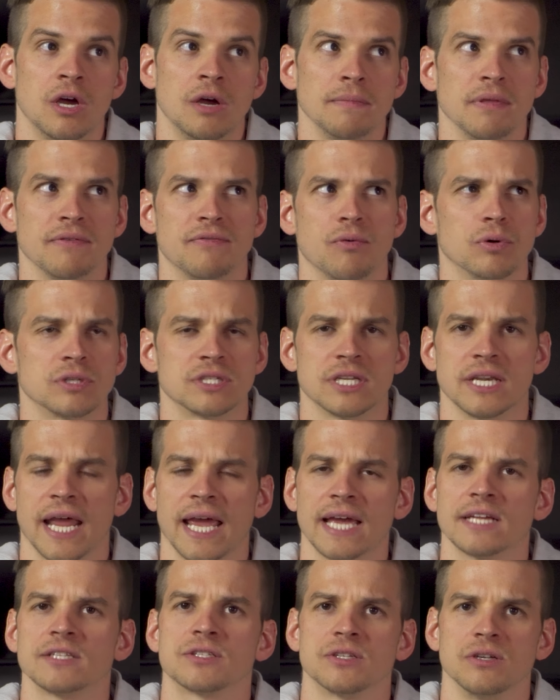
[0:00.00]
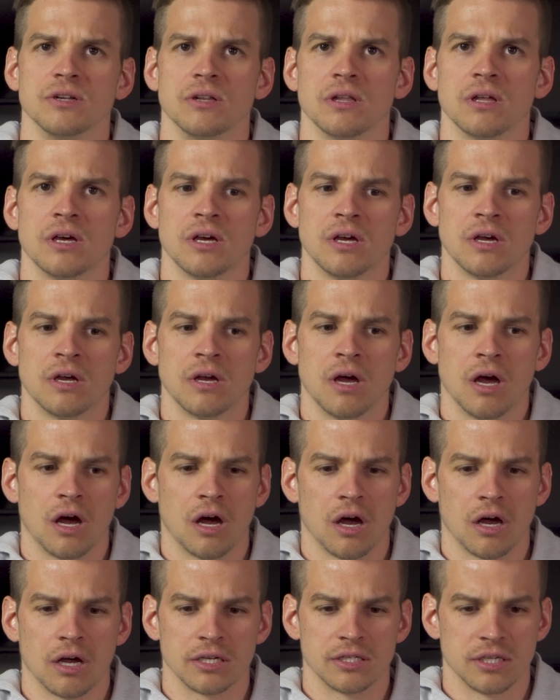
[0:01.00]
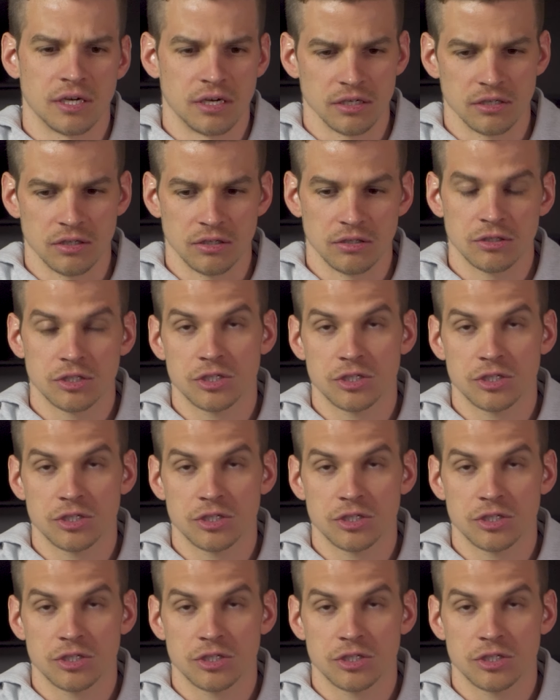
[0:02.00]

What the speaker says: believe it was an Ansel dongle.